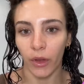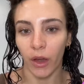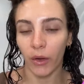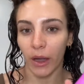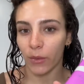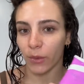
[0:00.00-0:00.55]

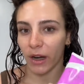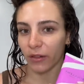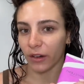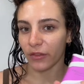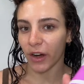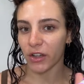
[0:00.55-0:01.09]
Okay, when I
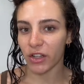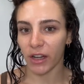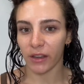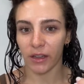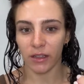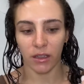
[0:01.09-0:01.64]
refresh, I
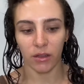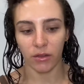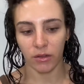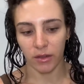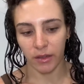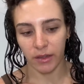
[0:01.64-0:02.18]
like to
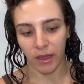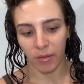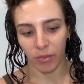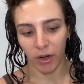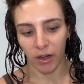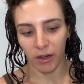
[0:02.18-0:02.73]
use the same
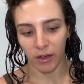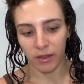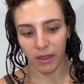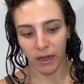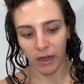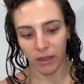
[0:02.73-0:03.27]
products
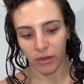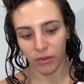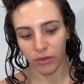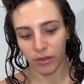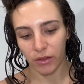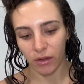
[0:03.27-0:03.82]
that I
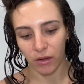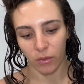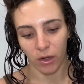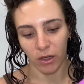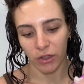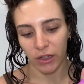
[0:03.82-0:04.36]
used on
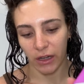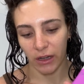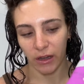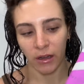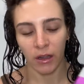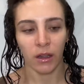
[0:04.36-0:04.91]
wash
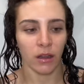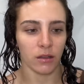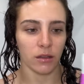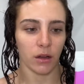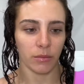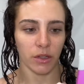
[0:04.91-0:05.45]
day.
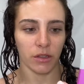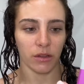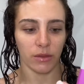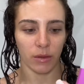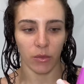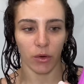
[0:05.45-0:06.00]
So I'm just
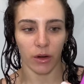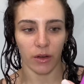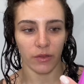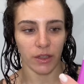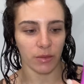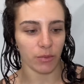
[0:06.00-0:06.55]
using more of
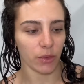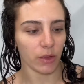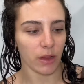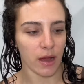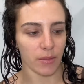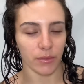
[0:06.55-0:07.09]
this
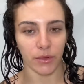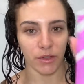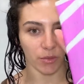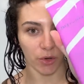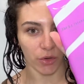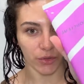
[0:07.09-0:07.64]
Bouclem
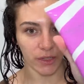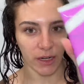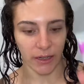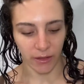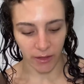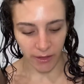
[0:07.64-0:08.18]
Super Hold
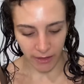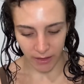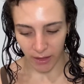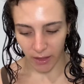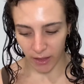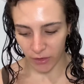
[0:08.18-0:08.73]
Styler. It's
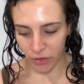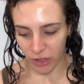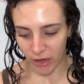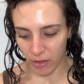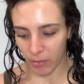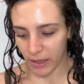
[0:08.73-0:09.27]
a hair
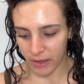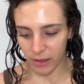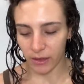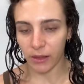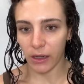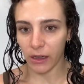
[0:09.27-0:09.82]
gel,
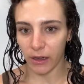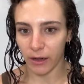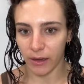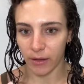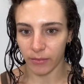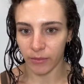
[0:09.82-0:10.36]
basically.
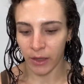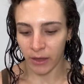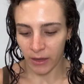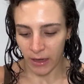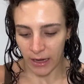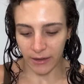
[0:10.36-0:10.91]

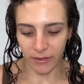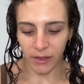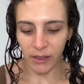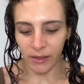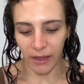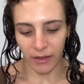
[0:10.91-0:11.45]
I
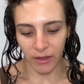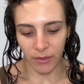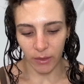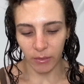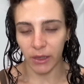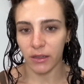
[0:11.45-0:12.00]
really like
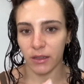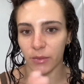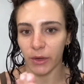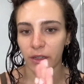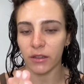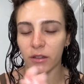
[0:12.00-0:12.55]
one because it's
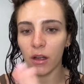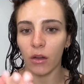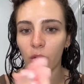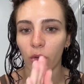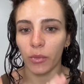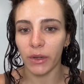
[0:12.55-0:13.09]
pretty strong
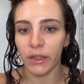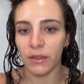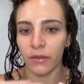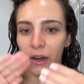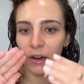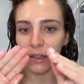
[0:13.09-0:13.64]
hold, but it's
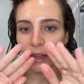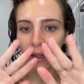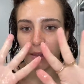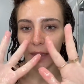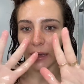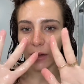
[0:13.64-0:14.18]
very like
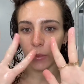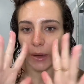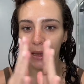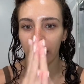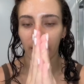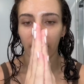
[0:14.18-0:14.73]

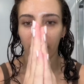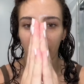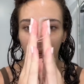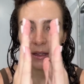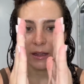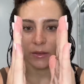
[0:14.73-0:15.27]
lightweight
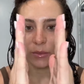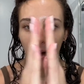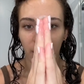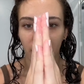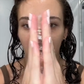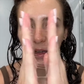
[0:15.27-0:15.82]
and
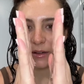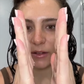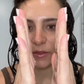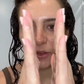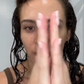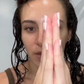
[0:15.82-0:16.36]
runny. I don't know
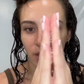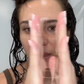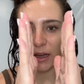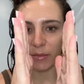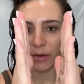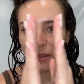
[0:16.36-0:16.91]
if you can see
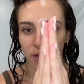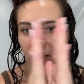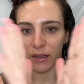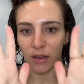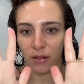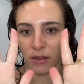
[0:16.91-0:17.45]
that, but it's like
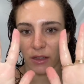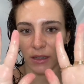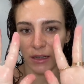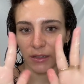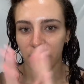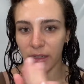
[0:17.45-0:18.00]
not really
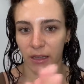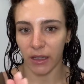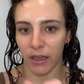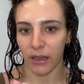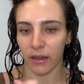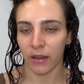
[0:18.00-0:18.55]
that
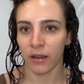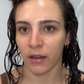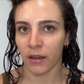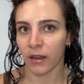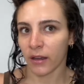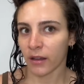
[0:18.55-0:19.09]
sticky.
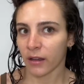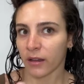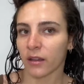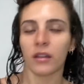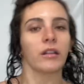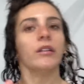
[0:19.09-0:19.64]

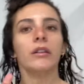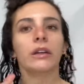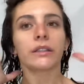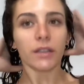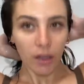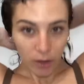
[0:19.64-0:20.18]

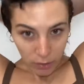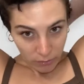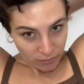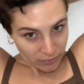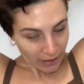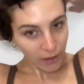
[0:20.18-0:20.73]
So
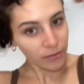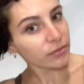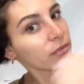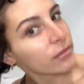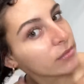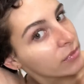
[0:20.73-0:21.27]
yeah,
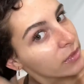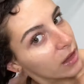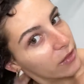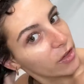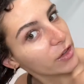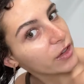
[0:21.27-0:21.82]

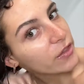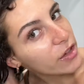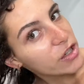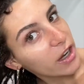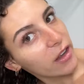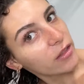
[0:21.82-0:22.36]
if you're looking for
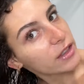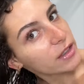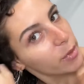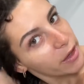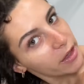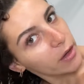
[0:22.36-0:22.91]
gel, this is a
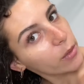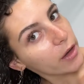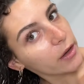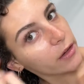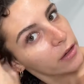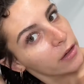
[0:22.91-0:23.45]
pretty good
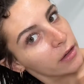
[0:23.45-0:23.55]
one.